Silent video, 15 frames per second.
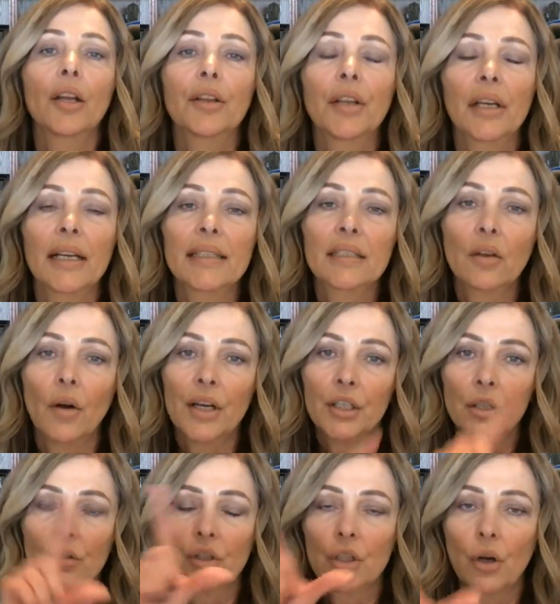it's going
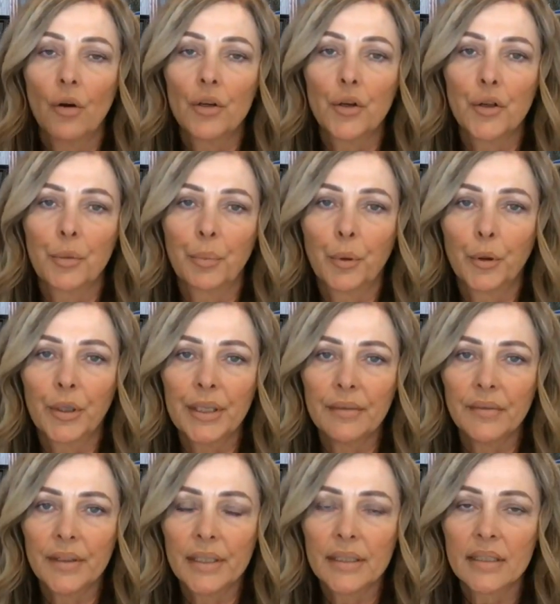to show you the
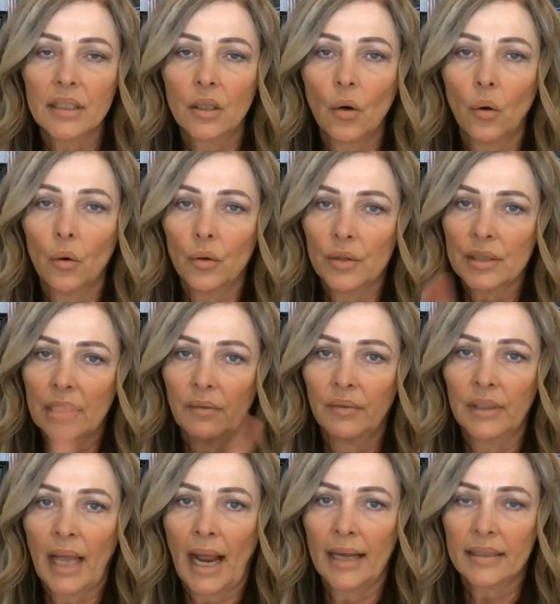previous goals of
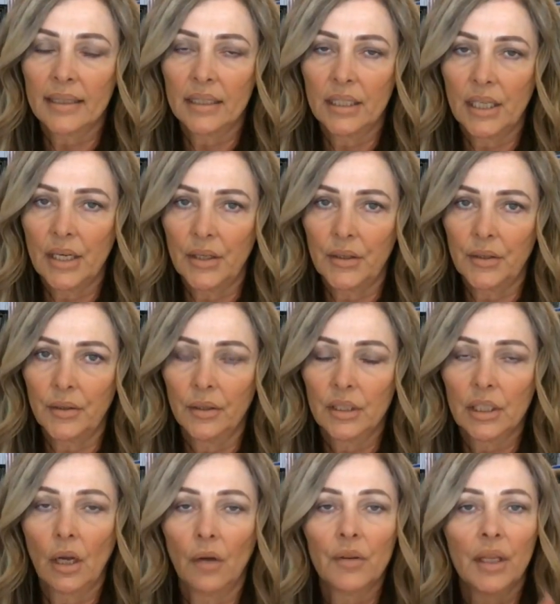last year.
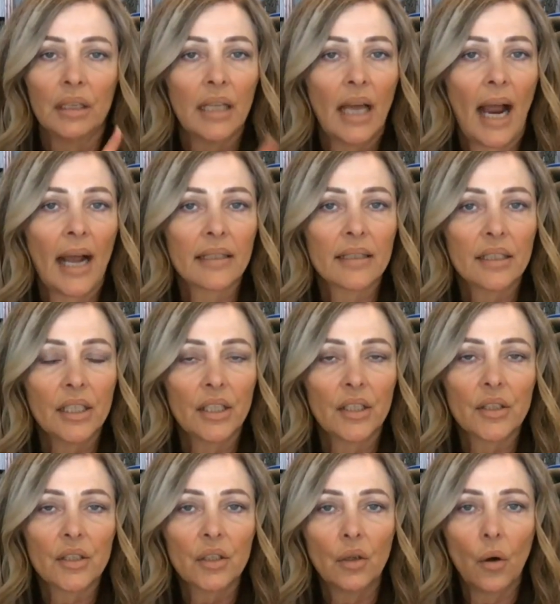So the last
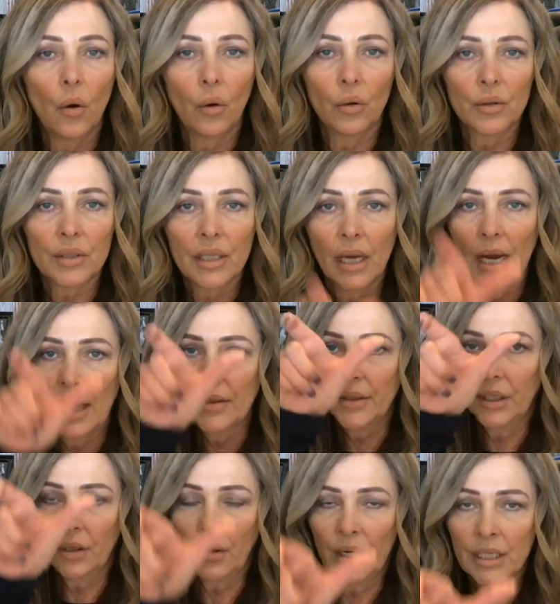year's goals,
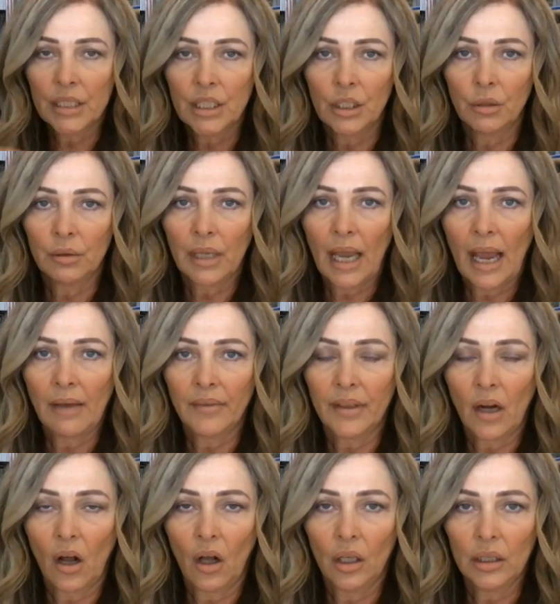they're going to have it
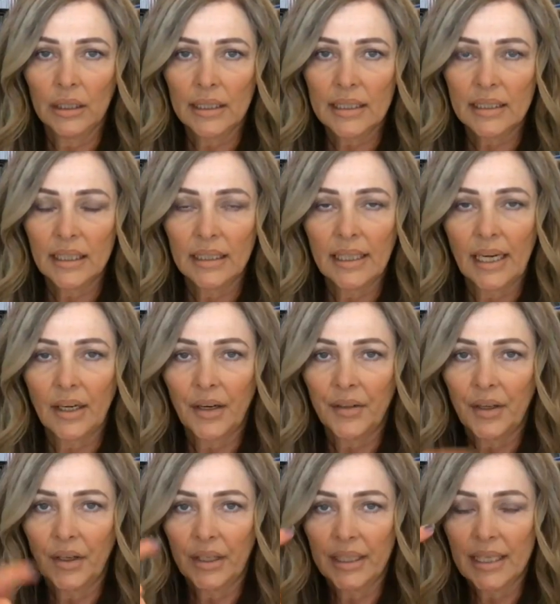all listed there and
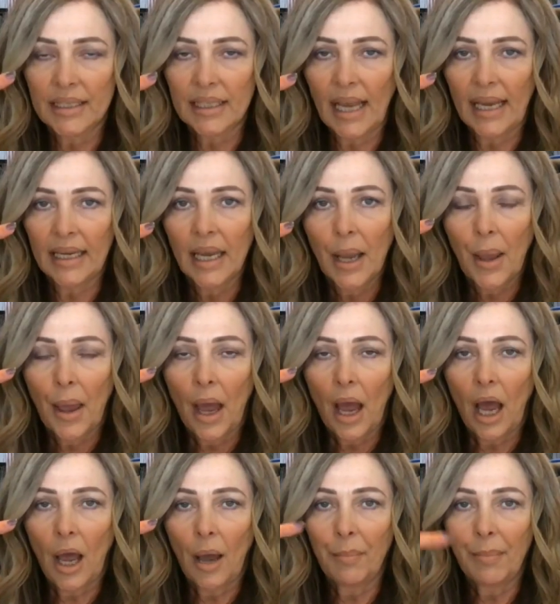they're going to say,
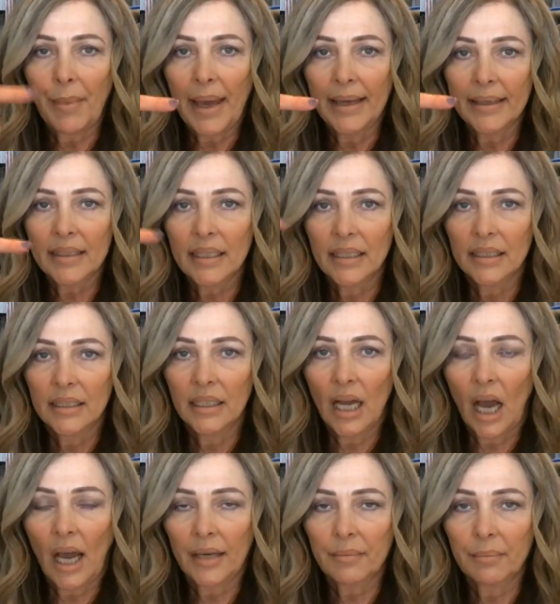met,
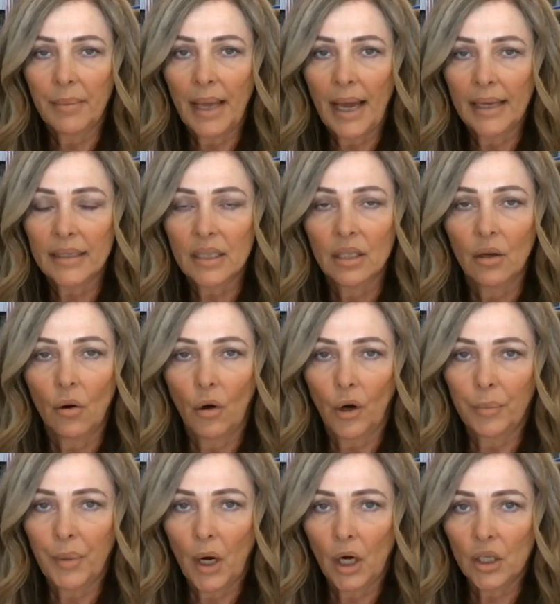not met, or
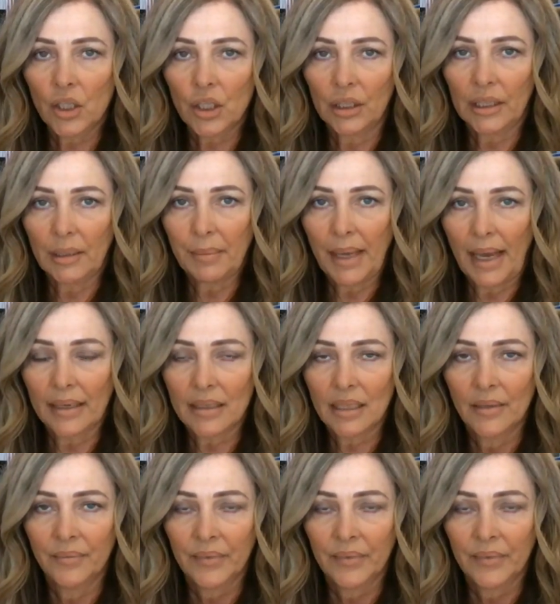partially met.